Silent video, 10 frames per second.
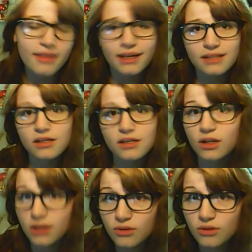that is
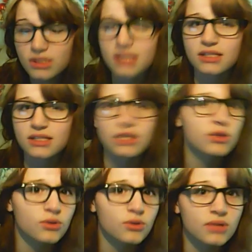closest
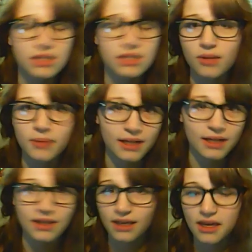to the
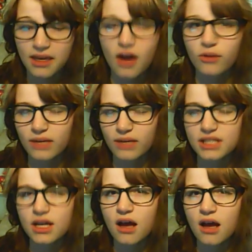star-planet thingy on
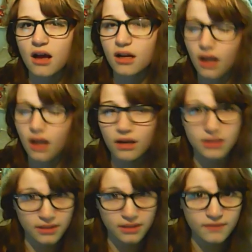which
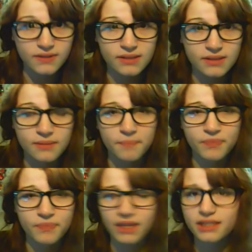God lives.
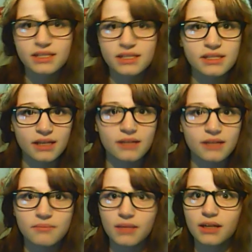This is
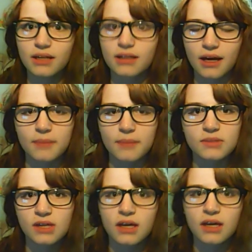cited many
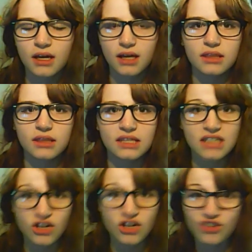times in
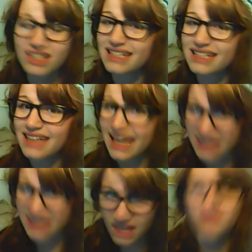the Doctrine
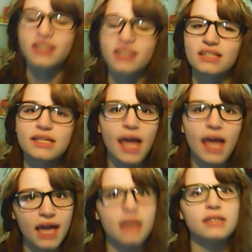and Covenants
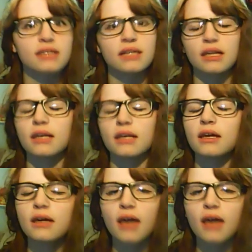and in